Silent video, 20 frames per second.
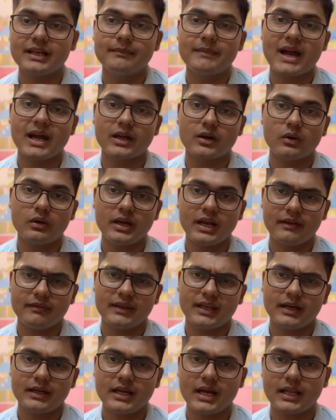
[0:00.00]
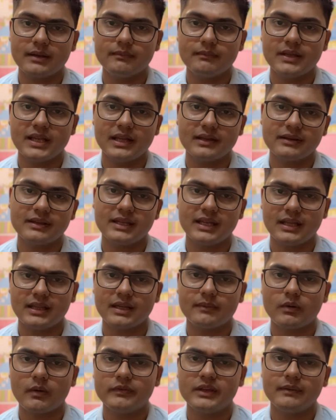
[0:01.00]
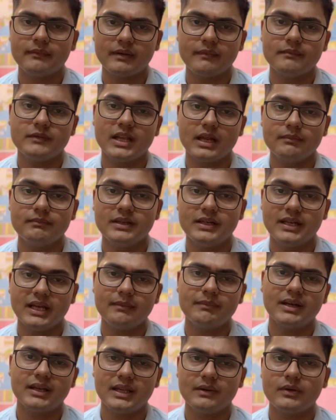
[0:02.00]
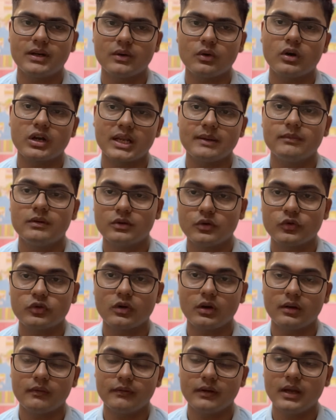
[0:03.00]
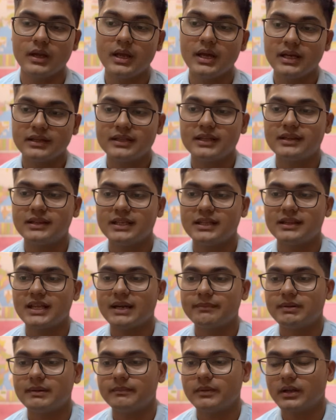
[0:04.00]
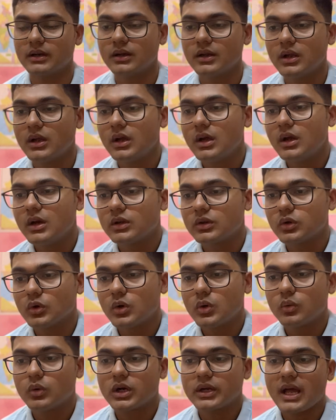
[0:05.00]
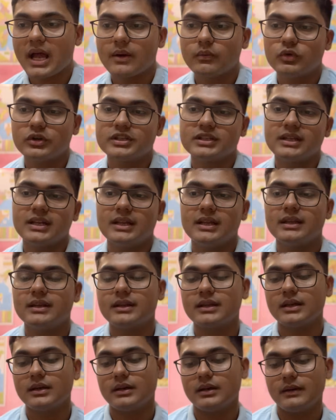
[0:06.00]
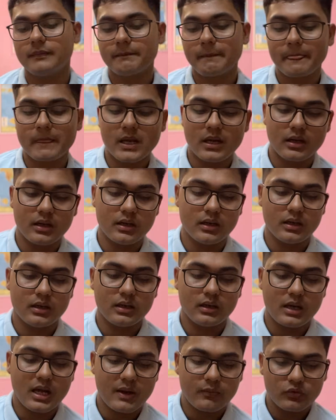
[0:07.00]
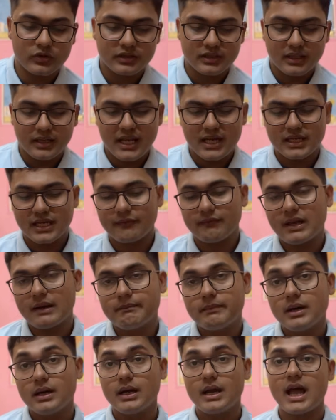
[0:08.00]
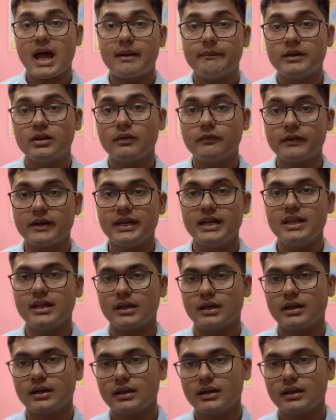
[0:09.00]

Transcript: background, and they've done BSc, and some of them have done BTech, but they were not able to solve the CSAT paper. So what I would say is, I would say develop a habit of reading